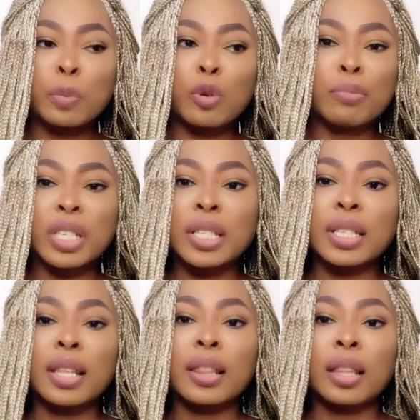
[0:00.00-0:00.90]

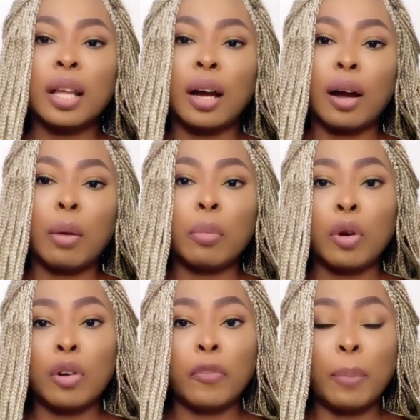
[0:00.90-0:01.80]
promixing
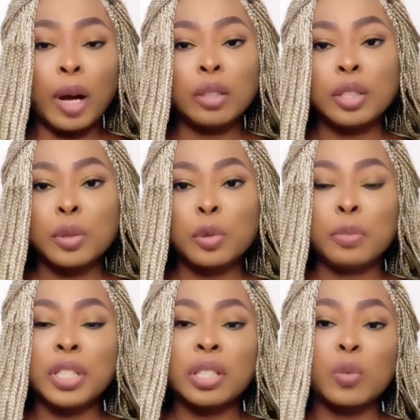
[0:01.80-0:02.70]
of bar
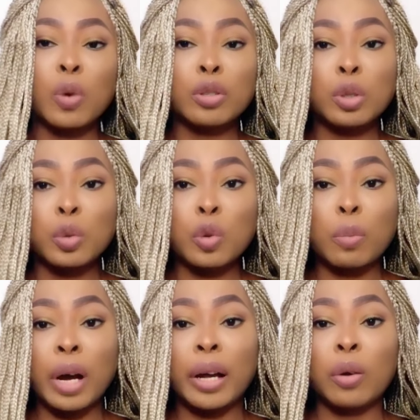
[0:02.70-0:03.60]
soap, this is one
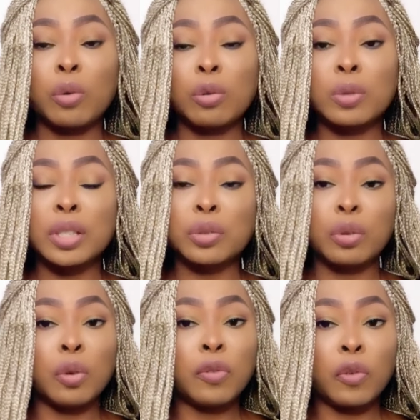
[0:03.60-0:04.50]
soap I always
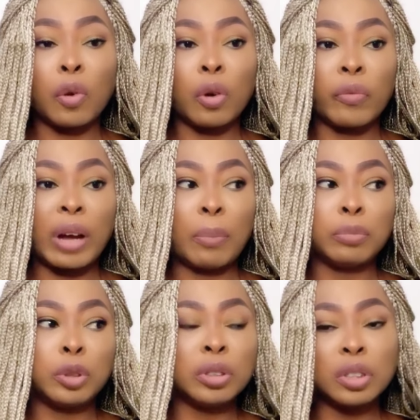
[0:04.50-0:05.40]
go for. If
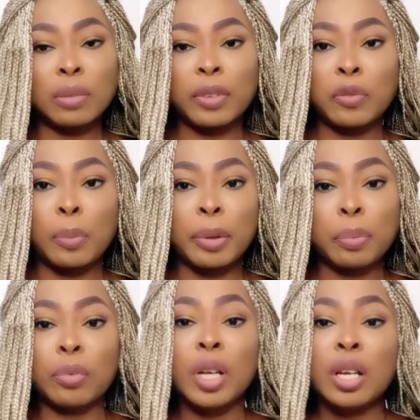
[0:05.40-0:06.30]
I'm doing something for
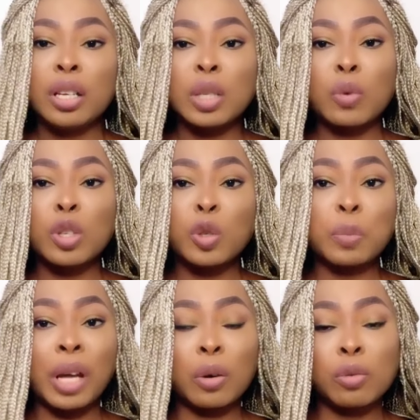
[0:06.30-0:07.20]
people, it's one
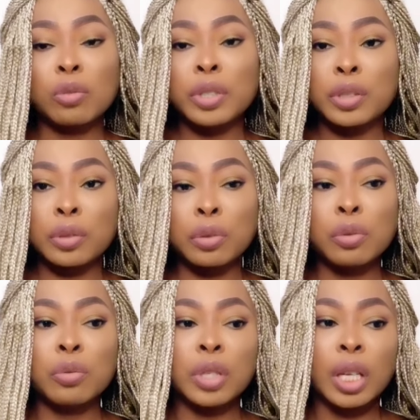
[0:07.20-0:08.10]
soap I always
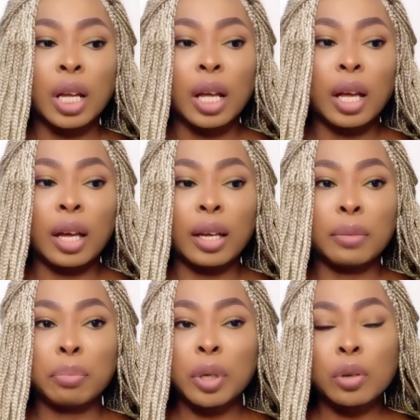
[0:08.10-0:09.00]
use,
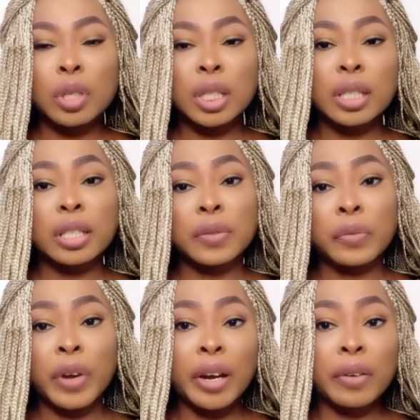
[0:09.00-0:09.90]
and because it is
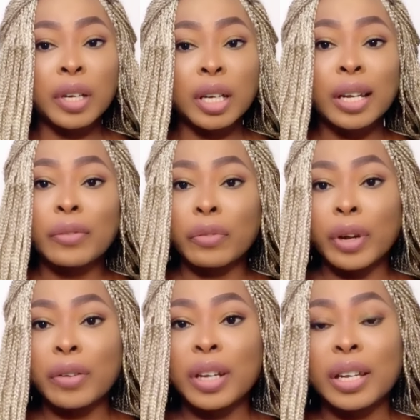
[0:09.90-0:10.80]
very,
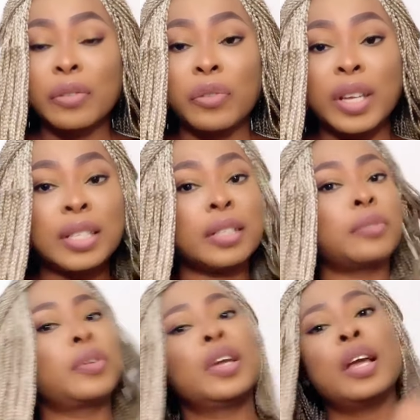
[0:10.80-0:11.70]
very
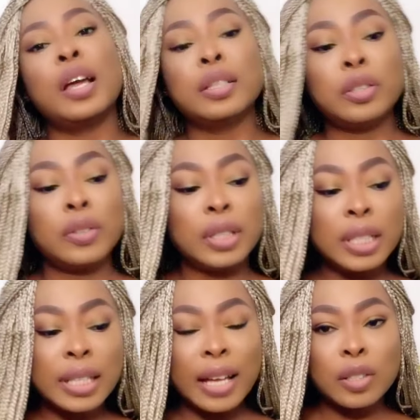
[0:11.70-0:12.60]
effective. So
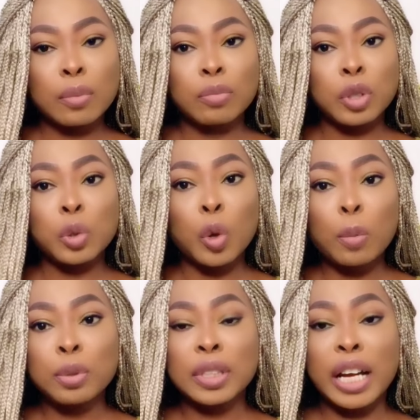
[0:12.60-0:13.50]
these are some
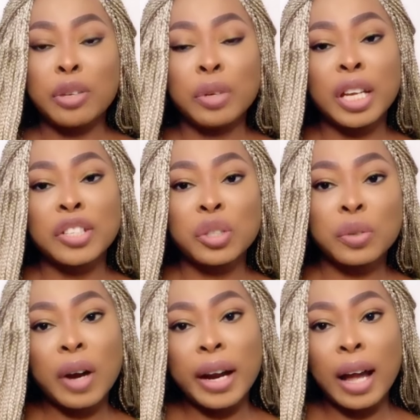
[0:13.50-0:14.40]
soaps that you can
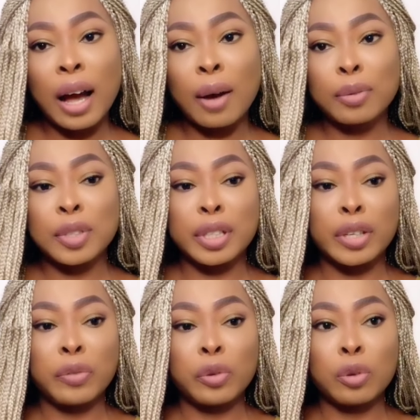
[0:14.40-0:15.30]
try out
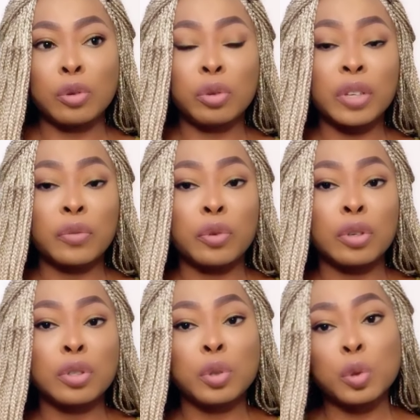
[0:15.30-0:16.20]
if you're looking
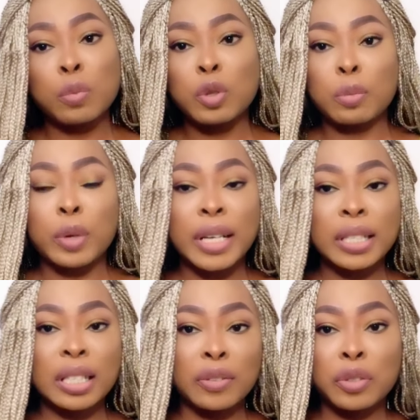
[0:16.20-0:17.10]
for a soap to
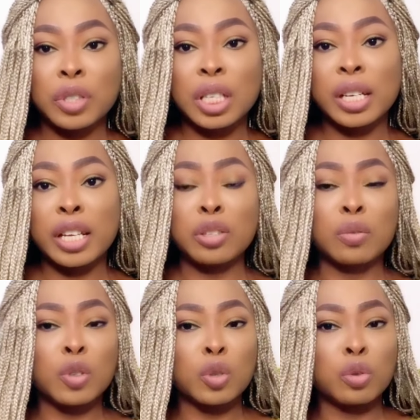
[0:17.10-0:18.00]
brighten out your skin and you
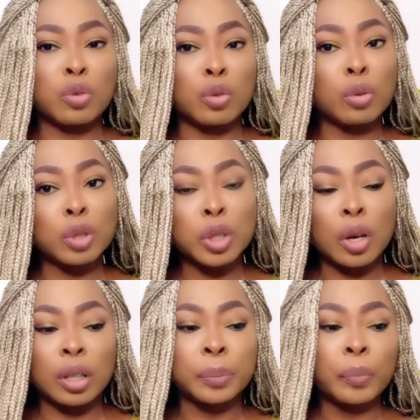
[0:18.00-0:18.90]
don't want to use
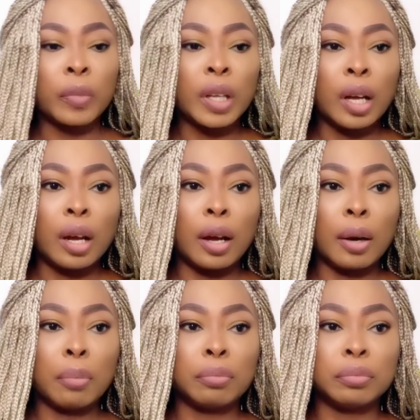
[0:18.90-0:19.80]
lotion,
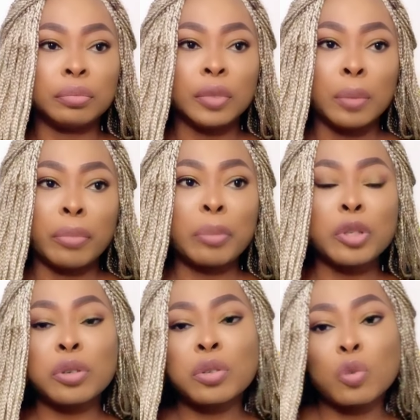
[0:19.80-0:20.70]

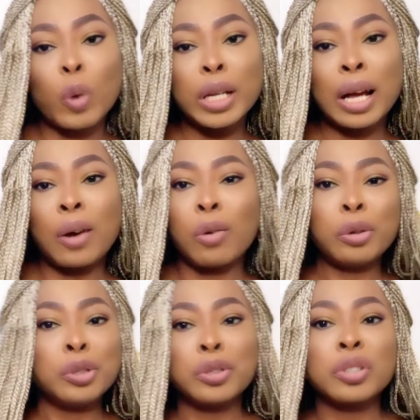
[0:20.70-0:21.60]
maybe due to weather,
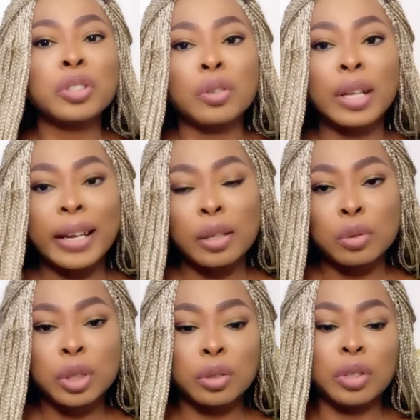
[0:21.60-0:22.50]
or you just don't like
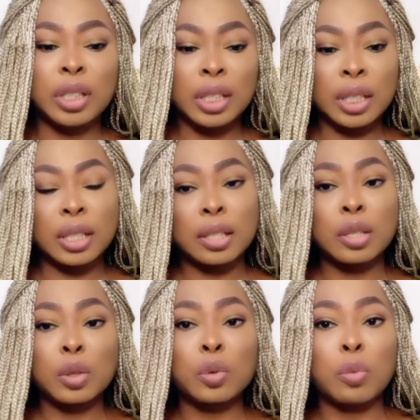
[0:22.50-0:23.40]
lotion. This is a
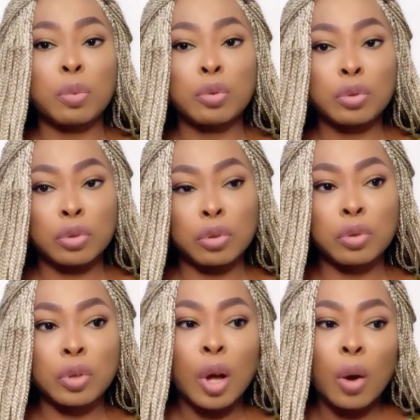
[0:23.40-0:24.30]
soap to
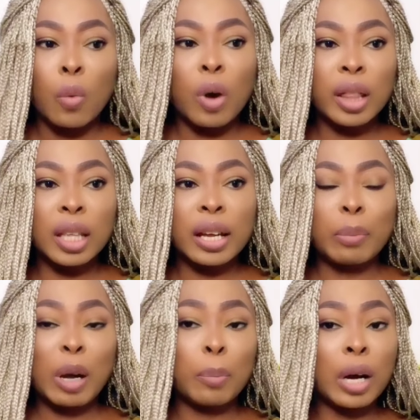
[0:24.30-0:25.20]
use. One thing
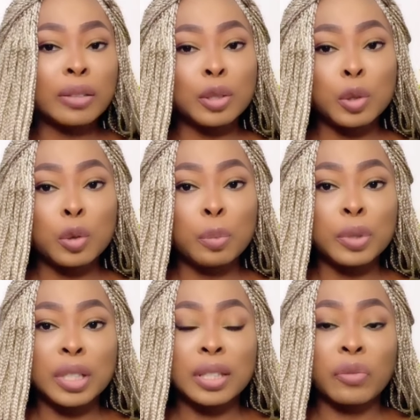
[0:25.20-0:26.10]
about bath
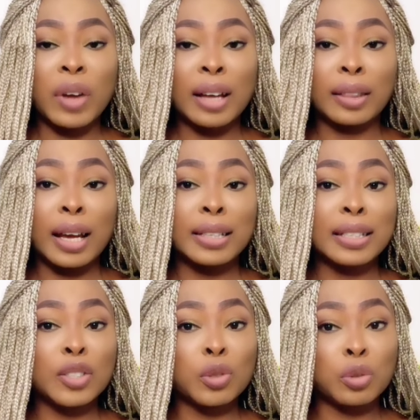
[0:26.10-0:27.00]
soap is the fact that
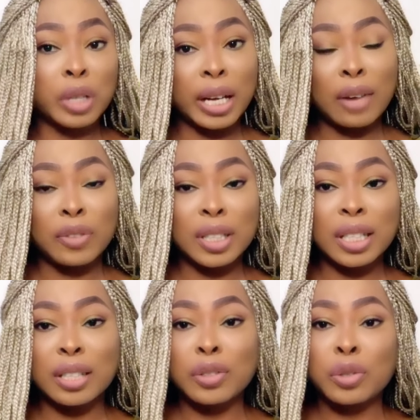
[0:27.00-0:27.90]
it tends to dry out the
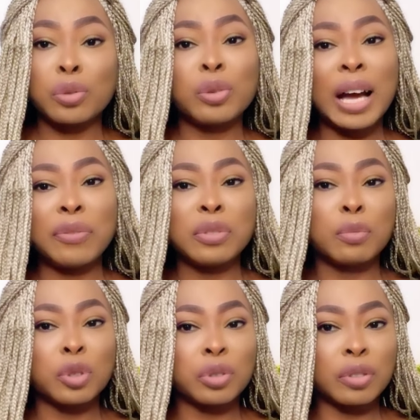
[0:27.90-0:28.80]
skin, so you have to
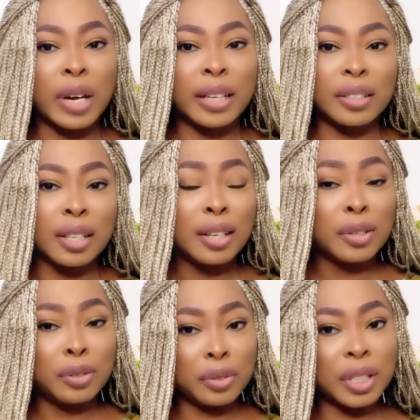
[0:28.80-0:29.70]
moisturize
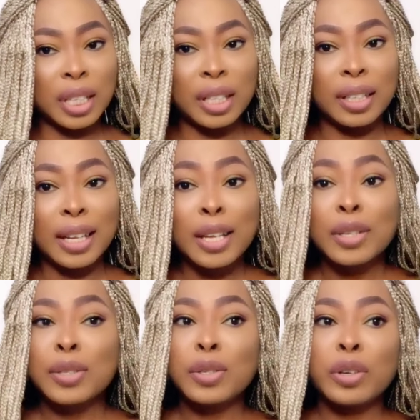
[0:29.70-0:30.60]
your skin.
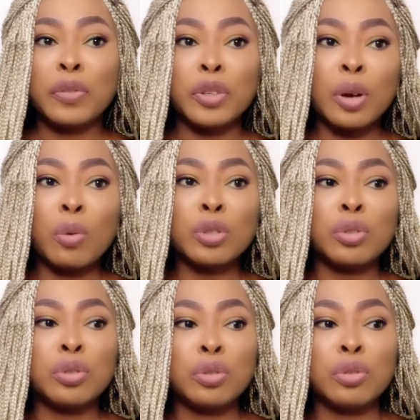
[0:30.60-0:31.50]
So if you don't want
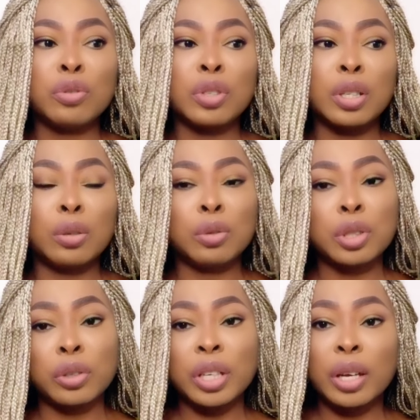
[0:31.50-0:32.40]
to use a
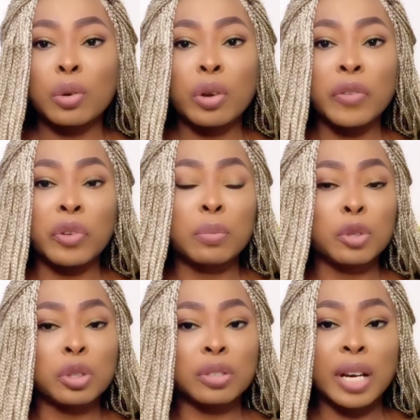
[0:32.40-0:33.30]
lotion, you can go in for a
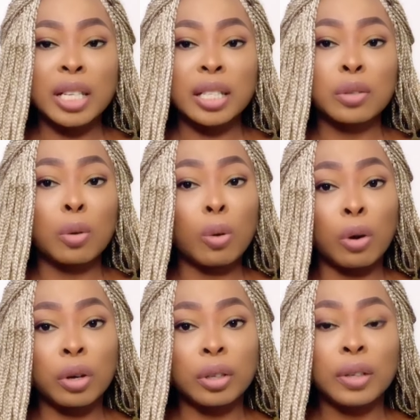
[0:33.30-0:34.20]
moisturizing
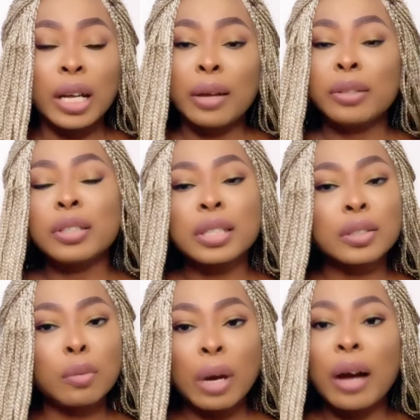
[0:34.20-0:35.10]
oil. Just
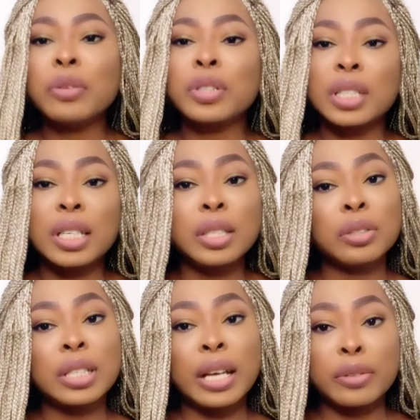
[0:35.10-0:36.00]
somehow your skin
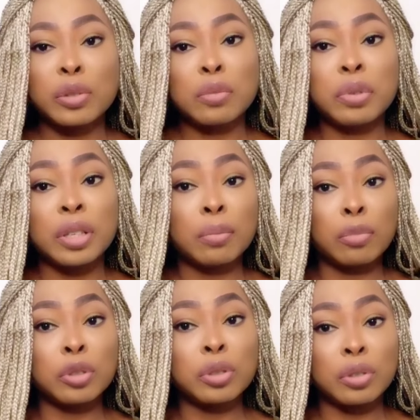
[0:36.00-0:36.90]
just has to be
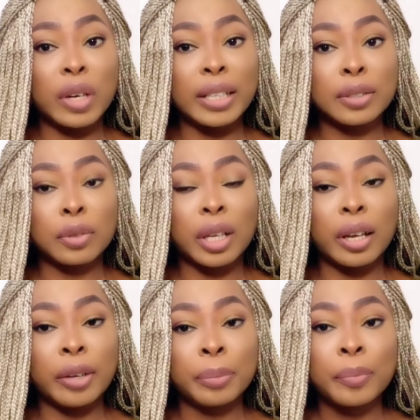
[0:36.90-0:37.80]
moisturized,
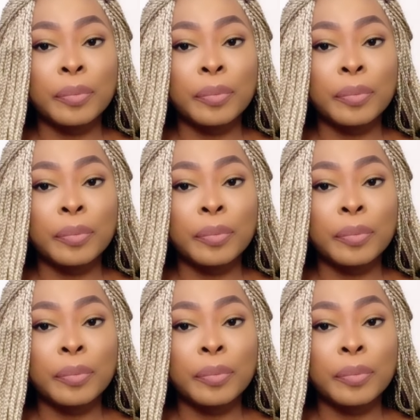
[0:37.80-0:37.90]
okay?